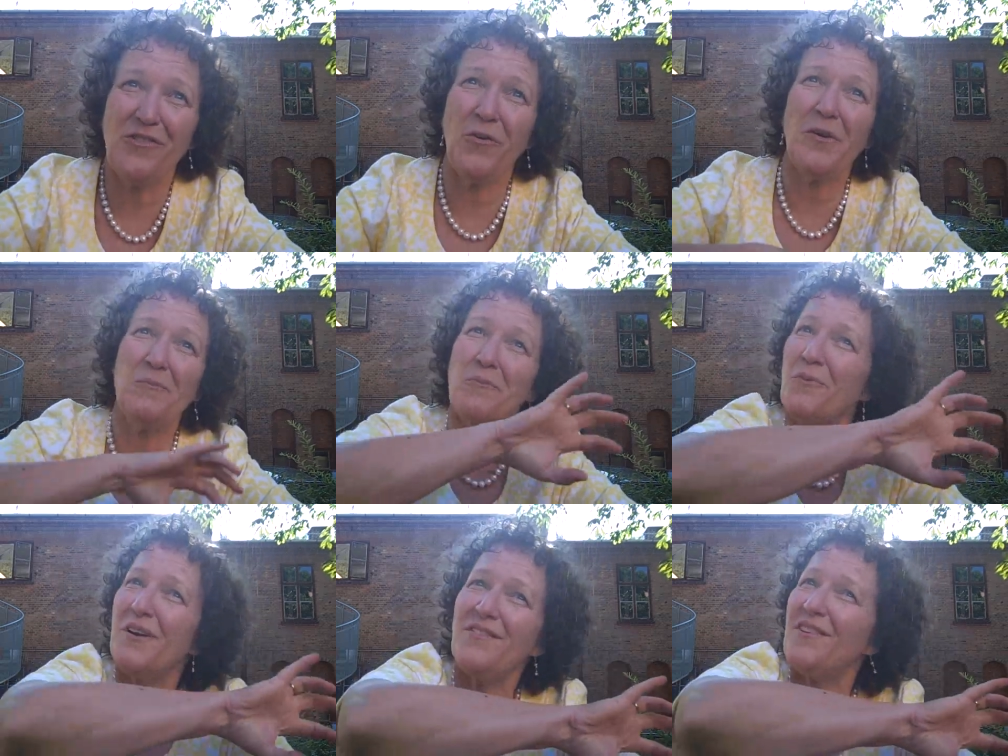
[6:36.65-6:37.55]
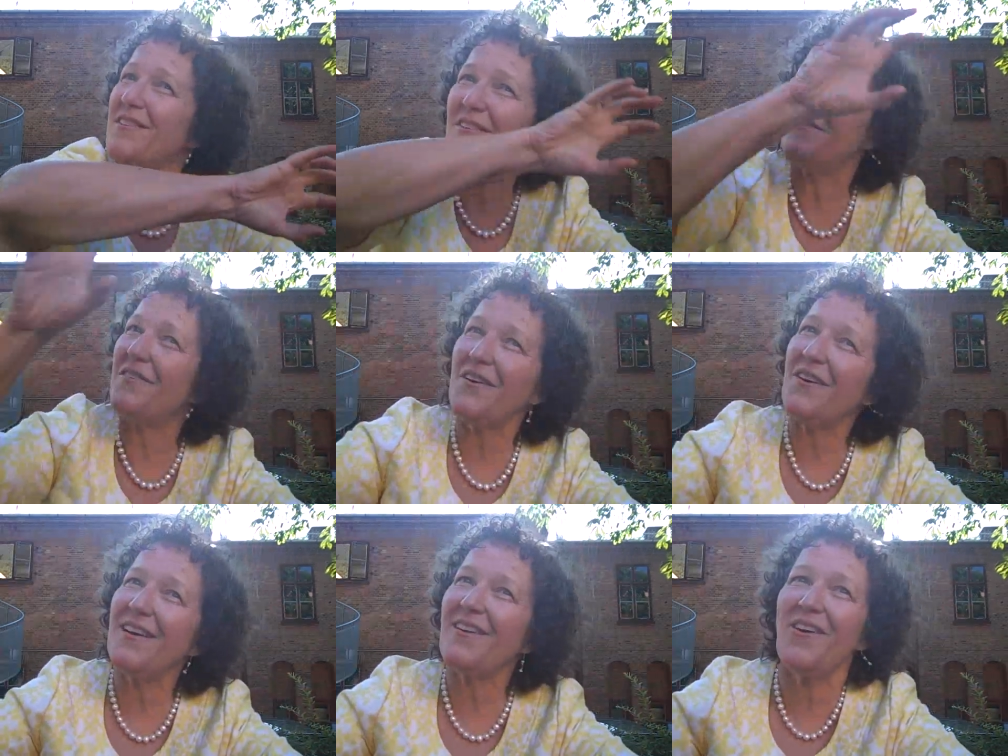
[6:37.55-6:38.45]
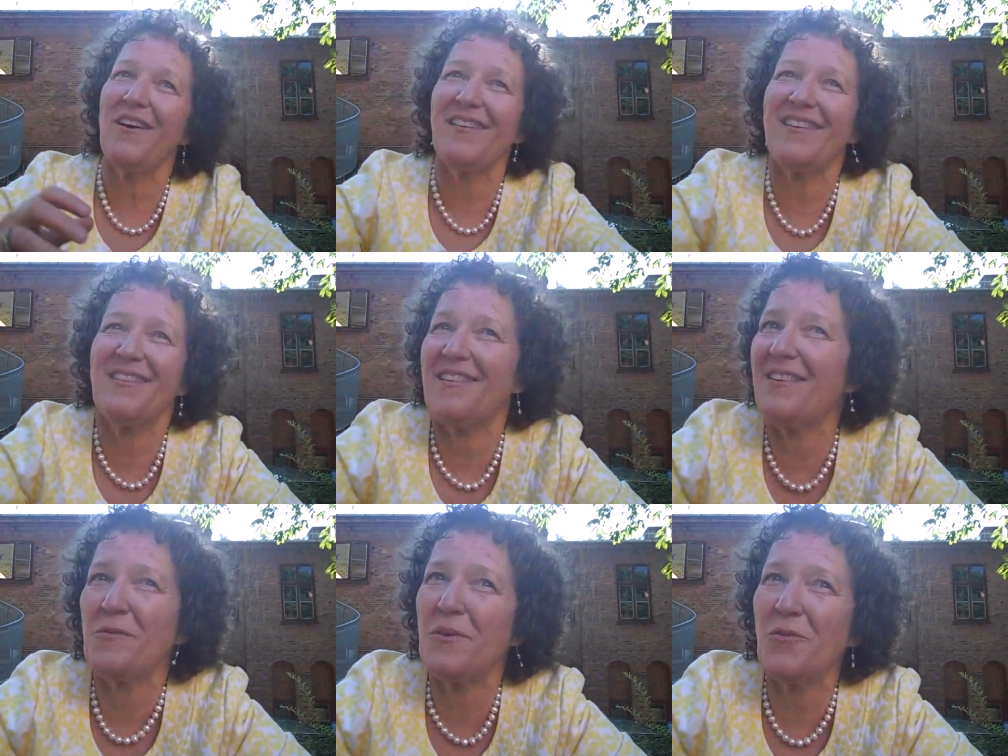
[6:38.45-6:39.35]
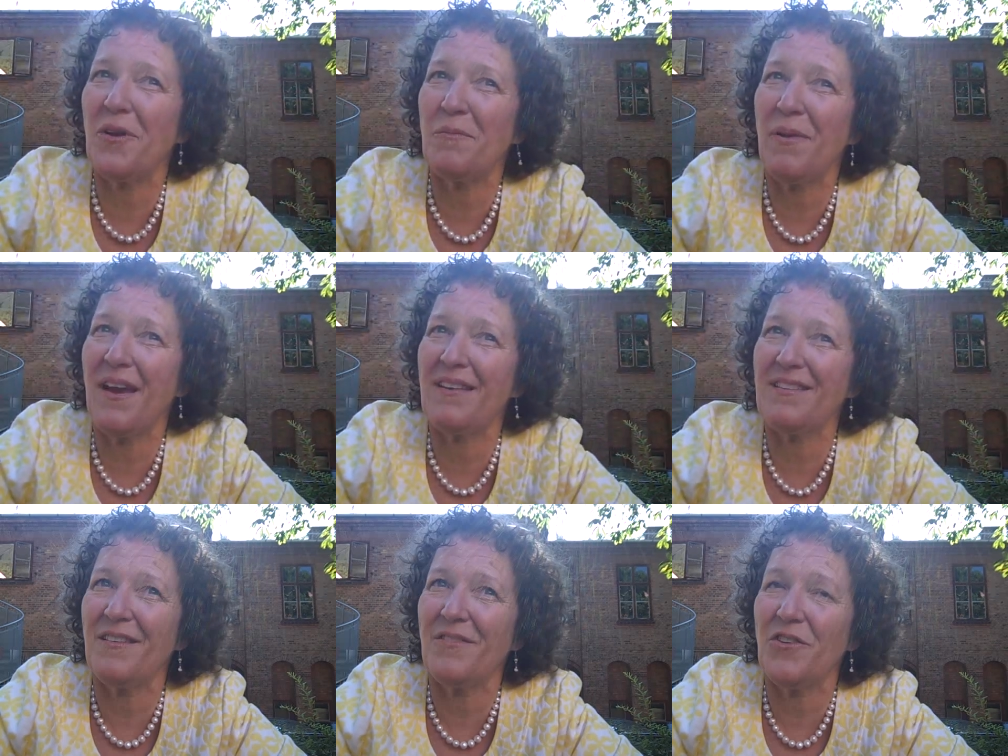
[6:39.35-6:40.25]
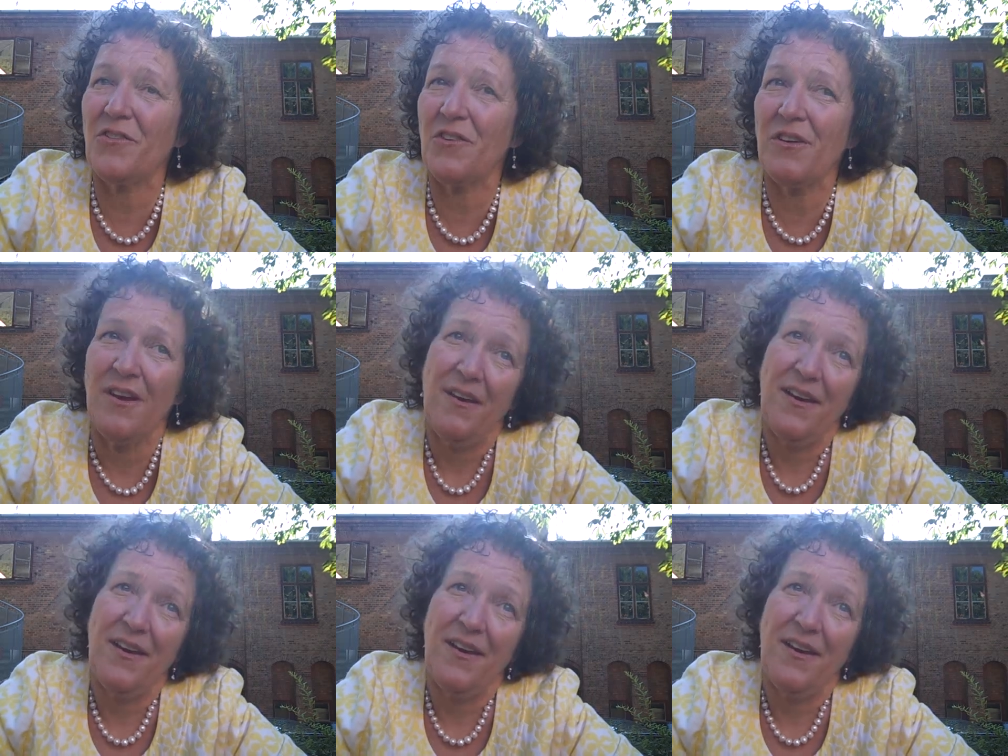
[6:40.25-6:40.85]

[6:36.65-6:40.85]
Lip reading: So it bridges a very long distance between past and future